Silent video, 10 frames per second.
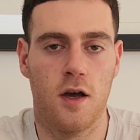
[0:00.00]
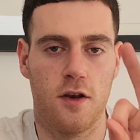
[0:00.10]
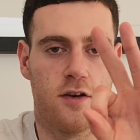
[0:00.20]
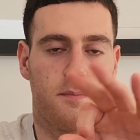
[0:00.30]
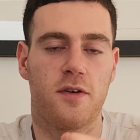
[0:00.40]

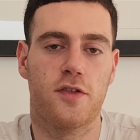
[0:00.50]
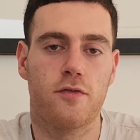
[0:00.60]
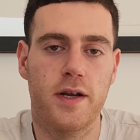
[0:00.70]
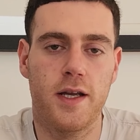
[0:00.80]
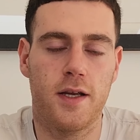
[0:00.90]
Number
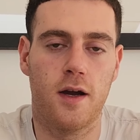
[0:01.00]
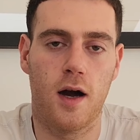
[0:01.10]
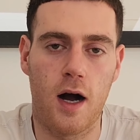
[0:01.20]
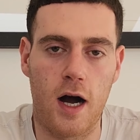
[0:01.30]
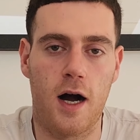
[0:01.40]
three,
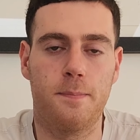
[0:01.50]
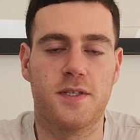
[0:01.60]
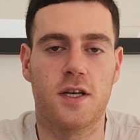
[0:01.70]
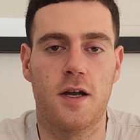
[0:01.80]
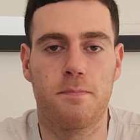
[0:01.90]

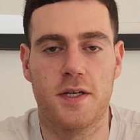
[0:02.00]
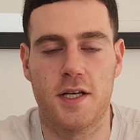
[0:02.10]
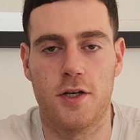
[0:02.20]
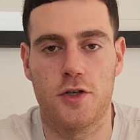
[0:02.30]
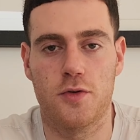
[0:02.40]
upside
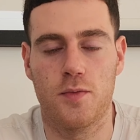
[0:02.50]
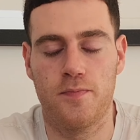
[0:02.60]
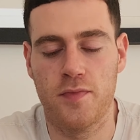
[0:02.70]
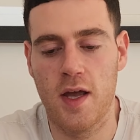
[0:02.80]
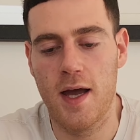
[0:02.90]
potential.
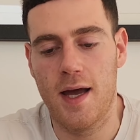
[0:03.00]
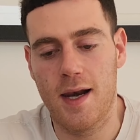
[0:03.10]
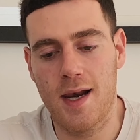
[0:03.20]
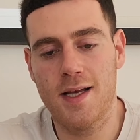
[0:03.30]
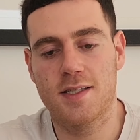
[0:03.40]

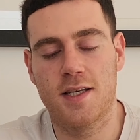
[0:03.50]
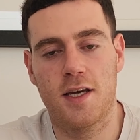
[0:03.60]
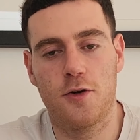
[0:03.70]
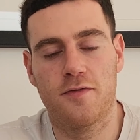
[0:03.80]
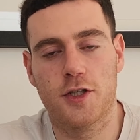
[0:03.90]
Let's say
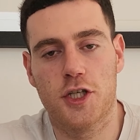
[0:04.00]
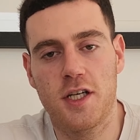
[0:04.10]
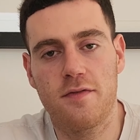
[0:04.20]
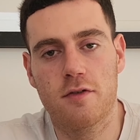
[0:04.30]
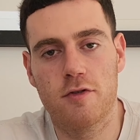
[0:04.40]
you have
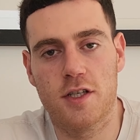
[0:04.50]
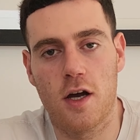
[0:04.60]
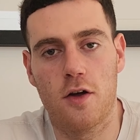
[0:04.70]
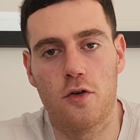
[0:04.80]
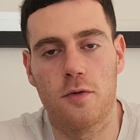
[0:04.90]
achieved a
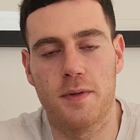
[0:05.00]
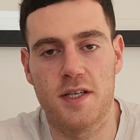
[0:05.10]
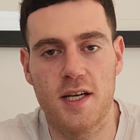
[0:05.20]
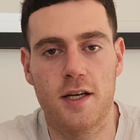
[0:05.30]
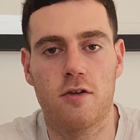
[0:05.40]
return on a
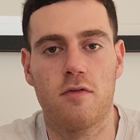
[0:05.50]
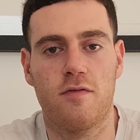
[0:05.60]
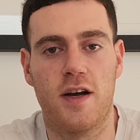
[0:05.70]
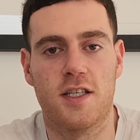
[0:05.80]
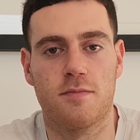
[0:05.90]
particular
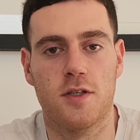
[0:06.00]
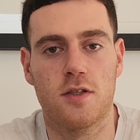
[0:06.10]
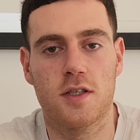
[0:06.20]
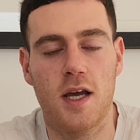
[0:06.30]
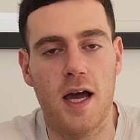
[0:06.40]

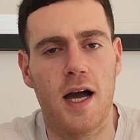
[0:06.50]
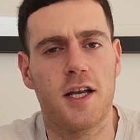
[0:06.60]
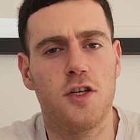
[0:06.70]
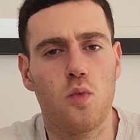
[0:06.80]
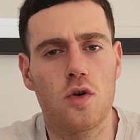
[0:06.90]
investment and
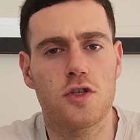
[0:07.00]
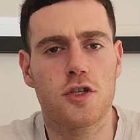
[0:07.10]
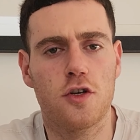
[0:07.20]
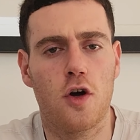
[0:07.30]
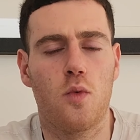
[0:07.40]
you want to
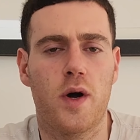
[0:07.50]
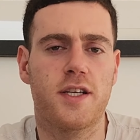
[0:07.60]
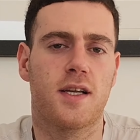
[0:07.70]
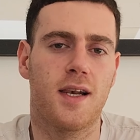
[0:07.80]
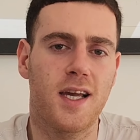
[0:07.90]
know when
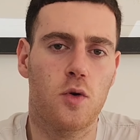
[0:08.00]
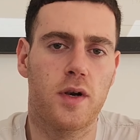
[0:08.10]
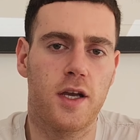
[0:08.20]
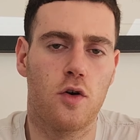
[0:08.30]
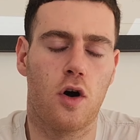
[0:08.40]
to
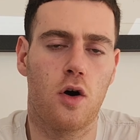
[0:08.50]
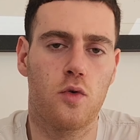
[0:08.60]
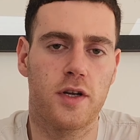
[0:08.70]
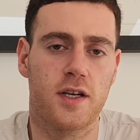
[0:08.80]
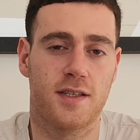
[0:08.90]
liquidate your
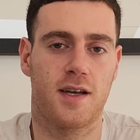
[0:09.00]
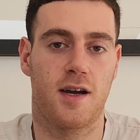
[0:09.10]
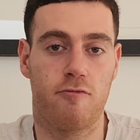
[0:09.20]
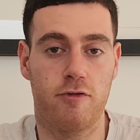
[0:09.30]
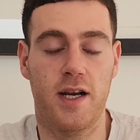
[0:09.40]
holdings
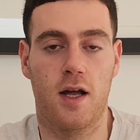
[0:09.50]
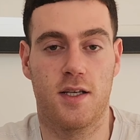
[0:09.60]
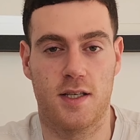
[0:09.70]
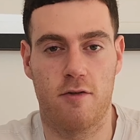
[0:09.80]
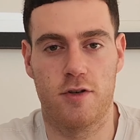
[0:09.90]
and realize
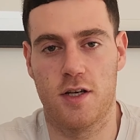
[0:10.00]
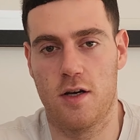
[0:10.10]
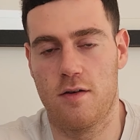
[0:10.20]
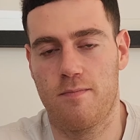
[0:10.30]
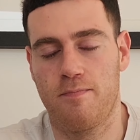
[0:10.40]
that return.